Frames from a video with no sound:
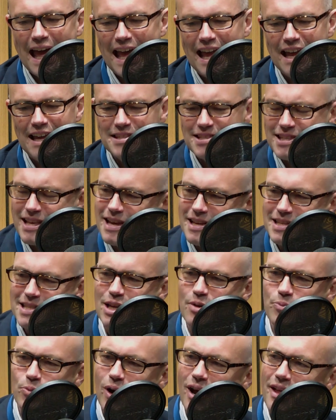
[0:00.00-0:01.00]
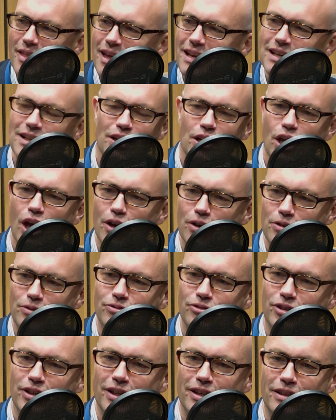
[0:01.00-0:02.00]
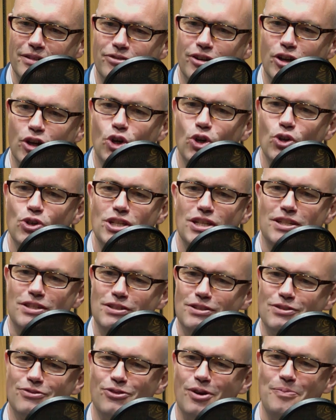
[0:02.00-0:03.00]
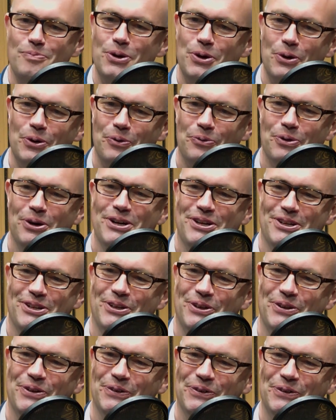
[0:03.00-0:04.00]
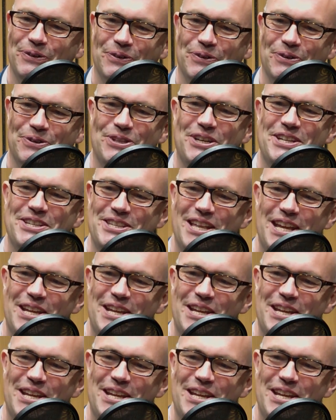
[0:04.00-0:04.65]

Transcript: Is there somewhere they can go for goodies from your work or things they